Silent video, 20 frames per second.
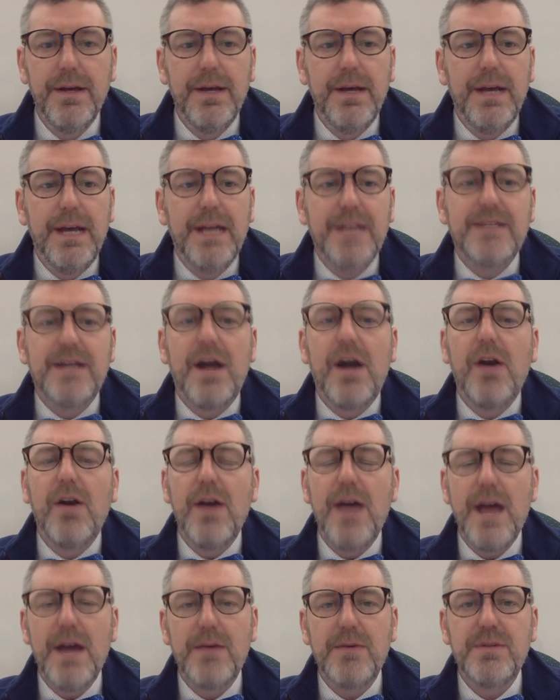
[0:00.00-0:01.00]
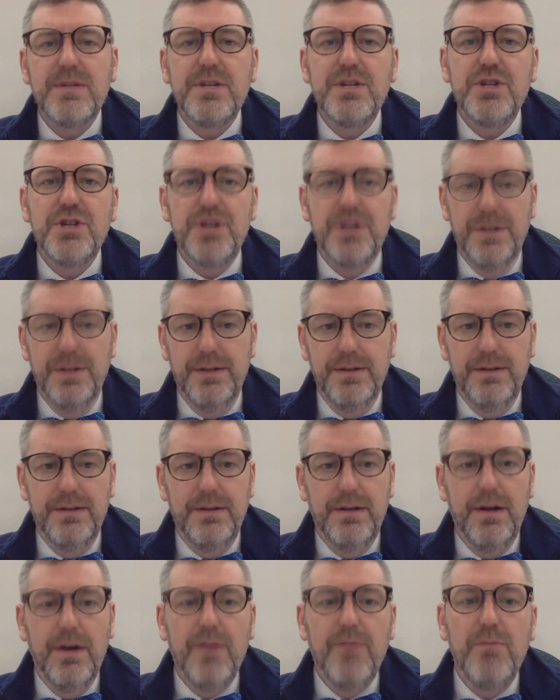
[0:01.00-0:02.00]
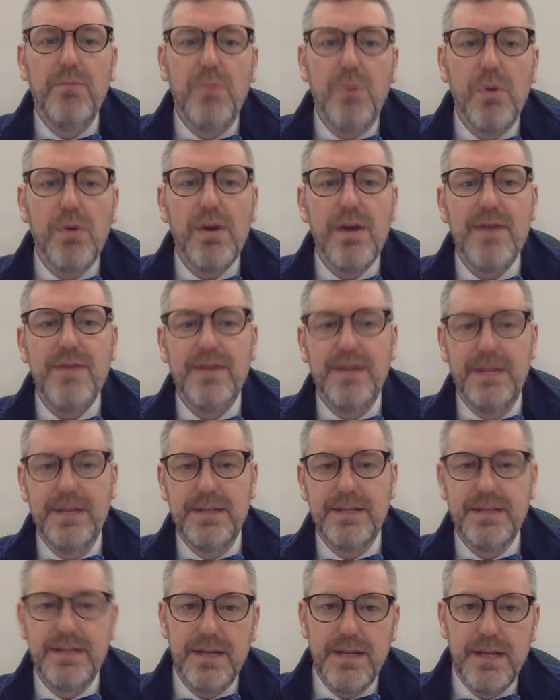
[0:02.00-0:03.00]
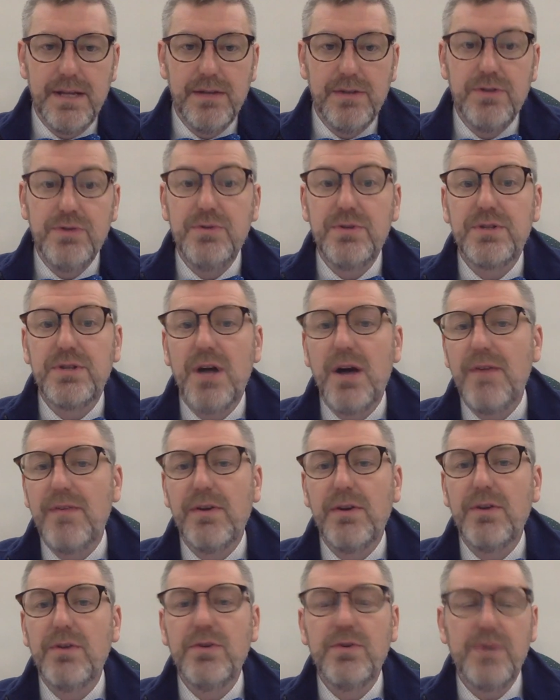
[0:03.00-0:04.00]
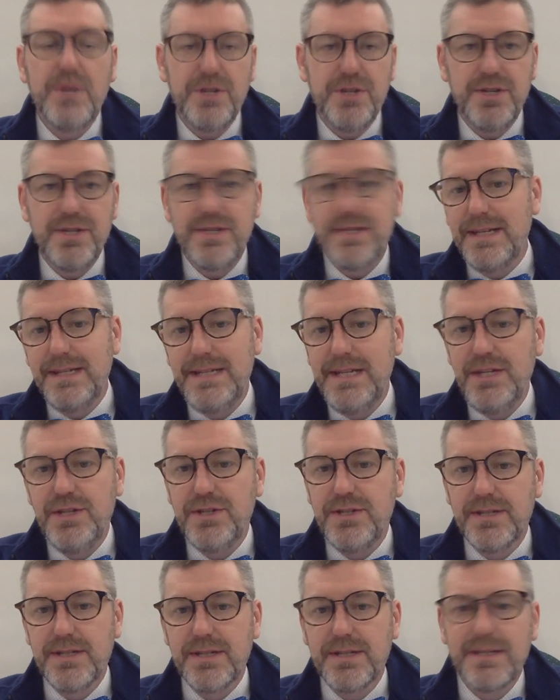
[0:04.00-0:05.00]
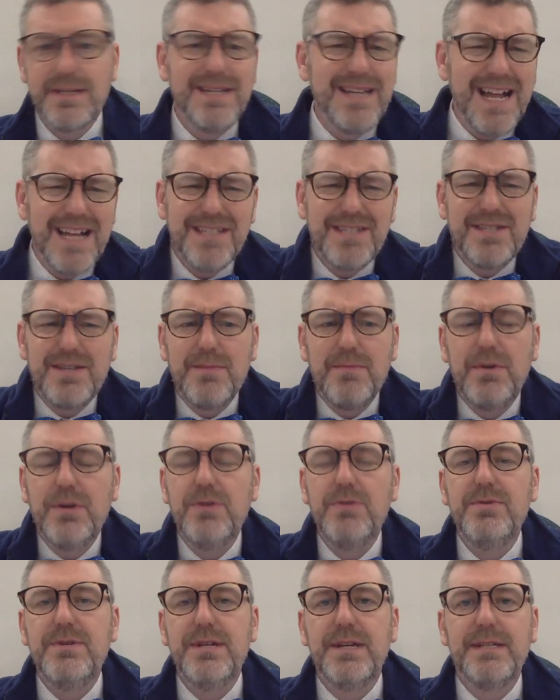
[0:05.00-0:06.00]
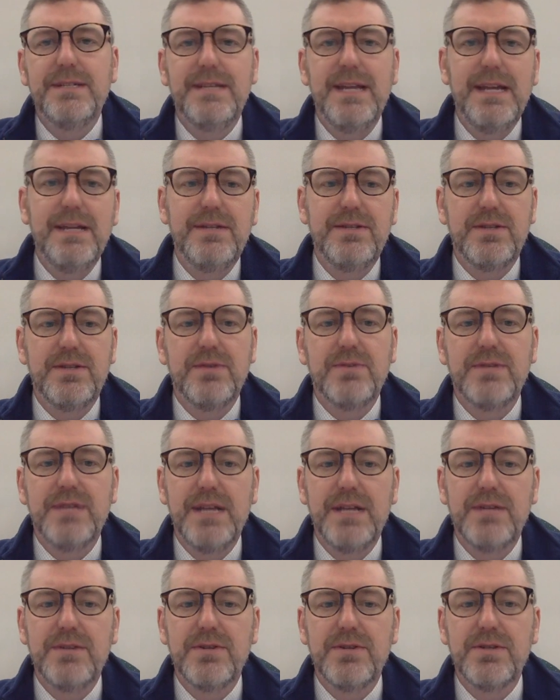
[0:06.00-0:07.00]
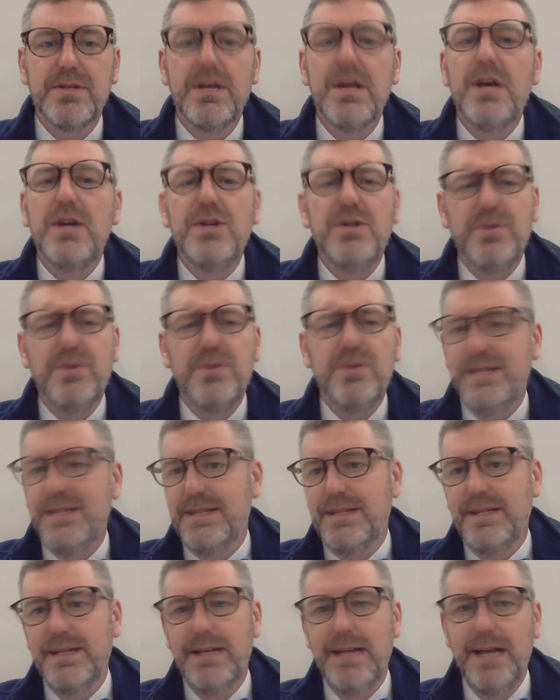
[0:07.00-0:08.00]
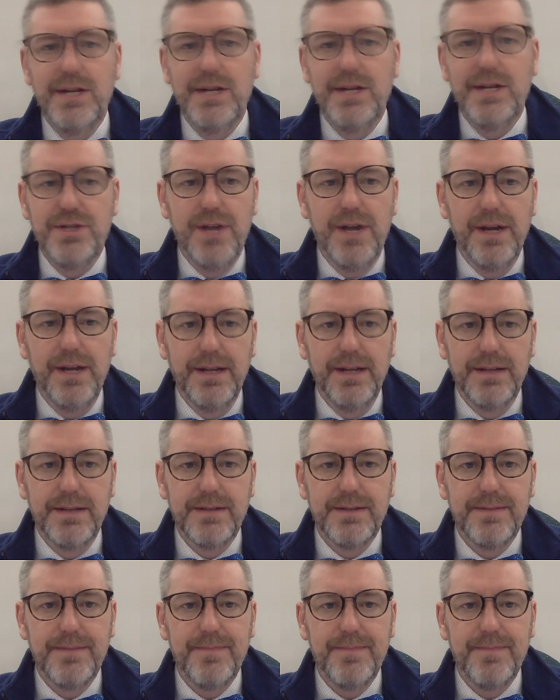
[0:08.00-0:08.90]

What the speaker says: It's our acquisition of more evidence to solve our own questions that teaches us, not someone who dictates those answers to a disengaged audience.